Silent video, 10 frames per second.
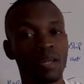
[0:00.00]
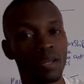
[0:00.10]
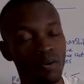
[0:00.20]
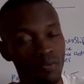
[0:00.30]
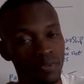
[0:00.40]

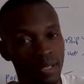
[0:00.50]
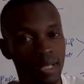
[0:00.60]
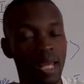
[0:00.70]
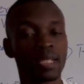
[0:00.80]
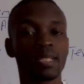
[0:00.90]
of the
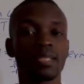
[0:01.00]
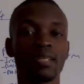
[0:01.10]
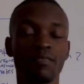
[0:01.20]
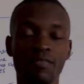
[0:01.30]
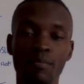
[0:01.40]
classes
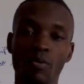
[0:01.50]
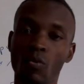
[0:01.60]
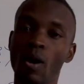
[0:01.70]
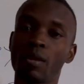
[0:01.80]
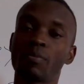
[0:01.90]
in
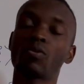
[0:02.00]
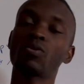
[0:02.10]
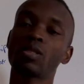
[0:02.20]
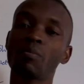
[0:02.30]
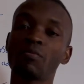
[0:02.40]
february
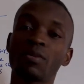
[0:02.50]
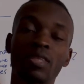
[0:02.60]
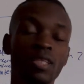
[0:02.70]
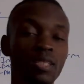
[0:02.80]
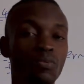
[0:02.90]
because some of the
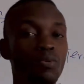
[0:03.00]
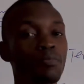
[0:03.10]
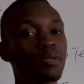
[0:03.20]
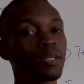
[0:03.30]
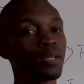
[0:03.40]
things will
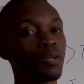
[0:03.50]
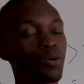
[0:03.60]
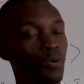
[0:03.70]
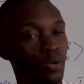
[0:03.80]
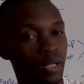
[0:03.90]
be
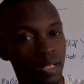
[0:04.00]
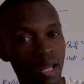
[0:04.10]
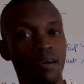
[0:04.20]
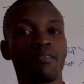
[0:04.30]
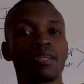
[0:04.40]
already
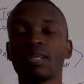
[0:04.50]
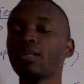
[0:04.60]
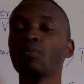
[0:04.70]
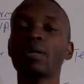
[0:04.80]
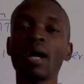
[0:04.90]
covered
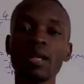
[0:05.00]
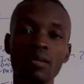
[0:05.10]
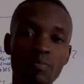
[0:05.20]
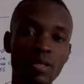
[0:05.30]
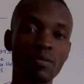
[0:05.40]
and we can't
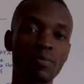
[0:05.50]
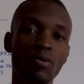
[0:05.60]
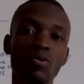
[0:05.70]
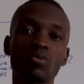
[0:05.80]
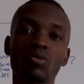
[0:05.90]
repeat
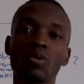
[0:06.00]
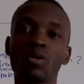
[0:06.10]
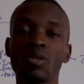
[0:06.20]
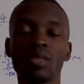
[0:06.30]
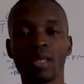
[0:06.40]
because
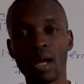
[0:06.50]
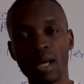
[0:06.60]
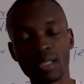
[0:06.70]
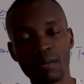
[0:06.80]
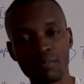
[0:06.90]
there
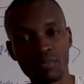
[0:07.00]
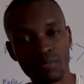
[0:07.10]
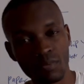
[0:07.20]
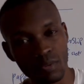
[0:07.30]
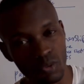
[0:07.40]
are some
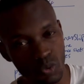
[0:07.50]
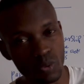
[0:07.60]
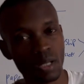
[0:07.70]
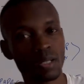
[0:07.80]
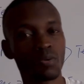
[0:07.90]

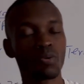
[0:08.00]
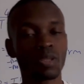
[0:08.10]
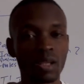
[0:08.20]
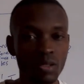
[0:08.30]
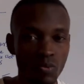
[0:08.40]
student or
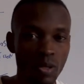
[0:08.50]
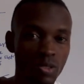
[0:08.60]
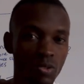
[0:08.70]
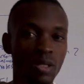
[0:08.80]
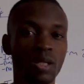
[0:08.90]
there is
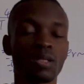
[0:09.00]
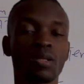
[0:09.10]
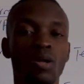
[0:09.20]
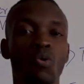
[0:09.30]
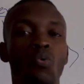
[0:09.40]
one student
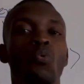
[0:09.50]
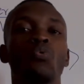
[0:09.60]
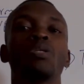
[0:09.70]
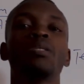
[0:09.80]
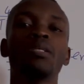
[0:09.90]

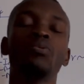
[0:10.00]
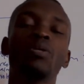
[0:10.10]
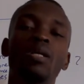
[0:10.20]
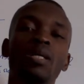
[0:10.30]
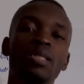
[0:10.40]
who didn't
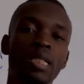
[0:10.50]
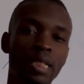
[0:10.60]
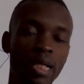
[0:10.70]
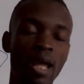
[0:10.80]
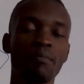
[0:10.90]
join us
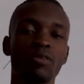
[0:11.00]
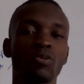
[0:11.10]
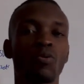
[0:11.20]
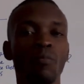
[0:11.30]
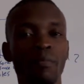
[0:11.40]
in time
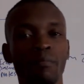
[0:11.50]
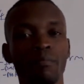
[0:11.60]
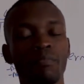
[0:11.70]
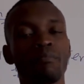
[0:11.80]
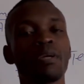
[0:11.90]
so
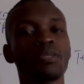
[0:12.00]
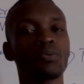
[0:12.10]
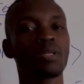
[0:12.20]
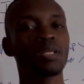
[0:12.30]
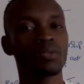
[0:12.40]
make
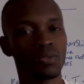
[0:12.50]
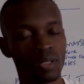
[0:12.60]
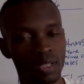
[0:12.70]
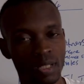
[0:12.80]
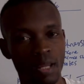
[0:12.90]
sure that you
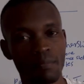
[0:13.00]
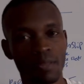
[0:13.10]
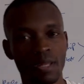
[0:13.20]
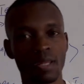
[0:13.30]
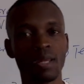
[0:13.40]
join in time
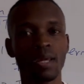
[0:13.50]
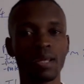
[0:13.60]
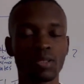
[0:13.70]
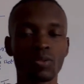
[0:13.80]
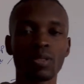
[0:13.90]

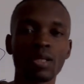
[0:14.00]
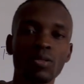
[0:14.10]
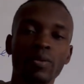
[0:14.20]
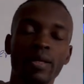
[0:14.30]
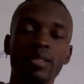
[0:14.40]
uh, so
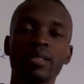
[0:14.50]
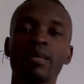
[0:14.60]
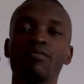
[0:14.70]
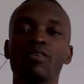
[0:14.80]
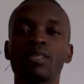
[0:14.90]
that you can
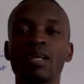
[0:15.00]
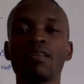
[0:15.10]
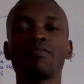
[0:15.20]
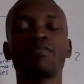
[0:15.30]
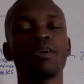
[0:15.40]
save
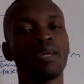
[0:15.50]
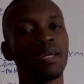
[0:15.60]
yourself